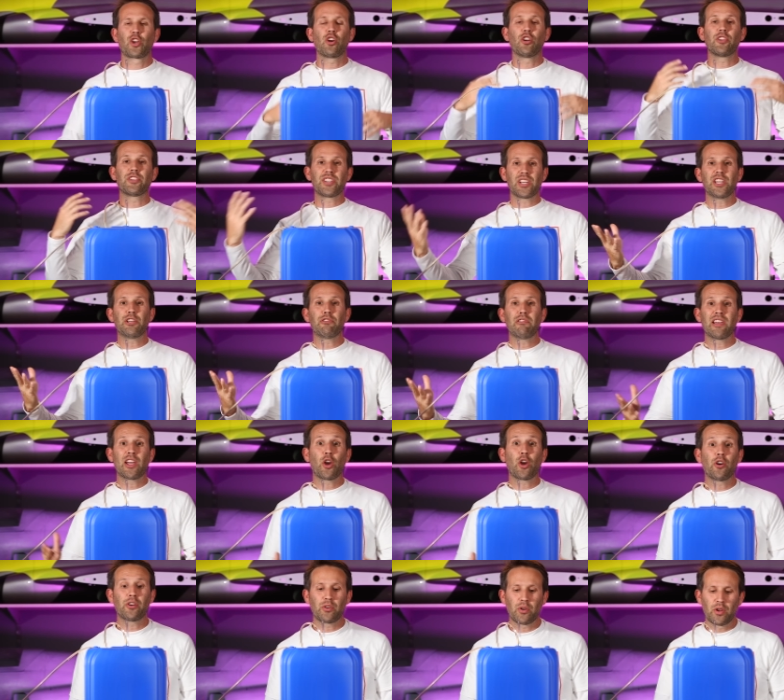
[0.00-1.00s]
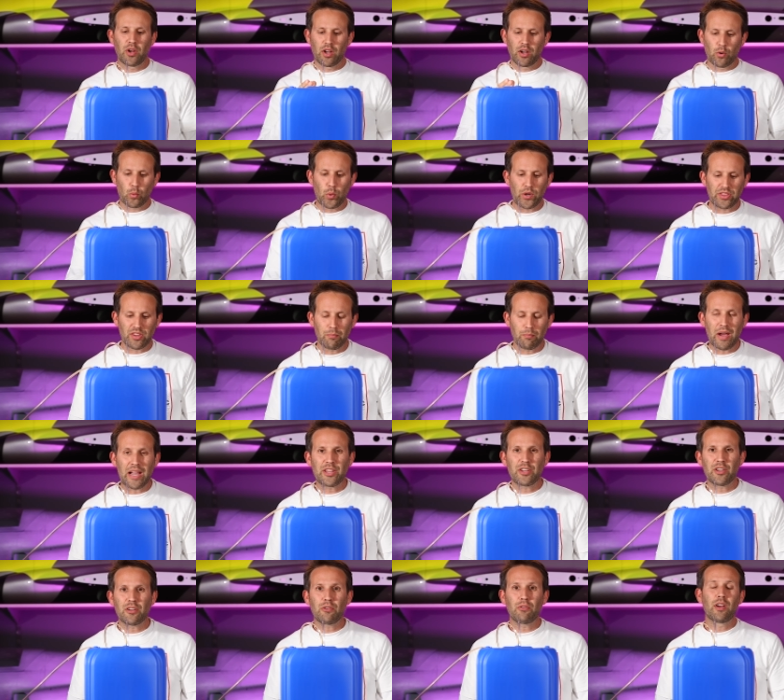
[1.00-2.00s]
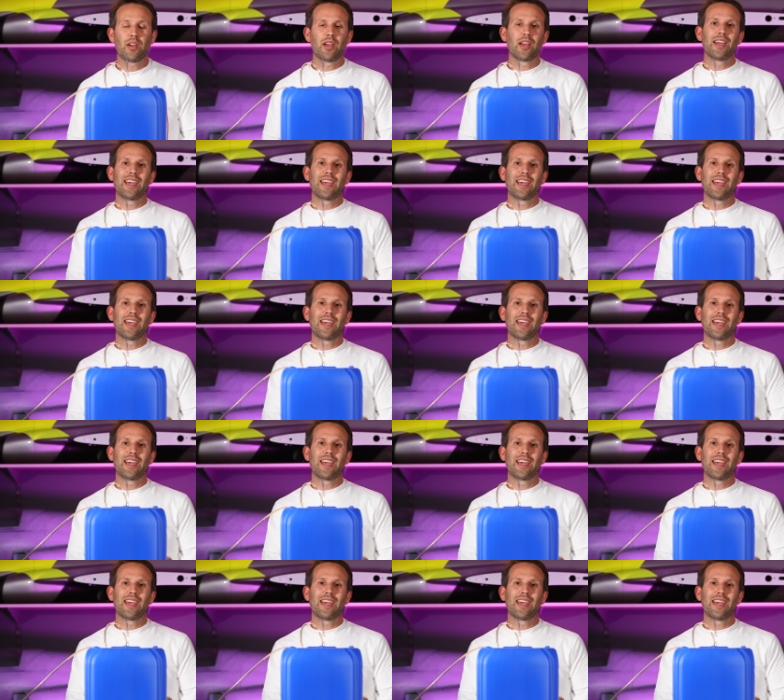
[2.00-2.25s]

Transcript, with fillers: Continuing on with the menu,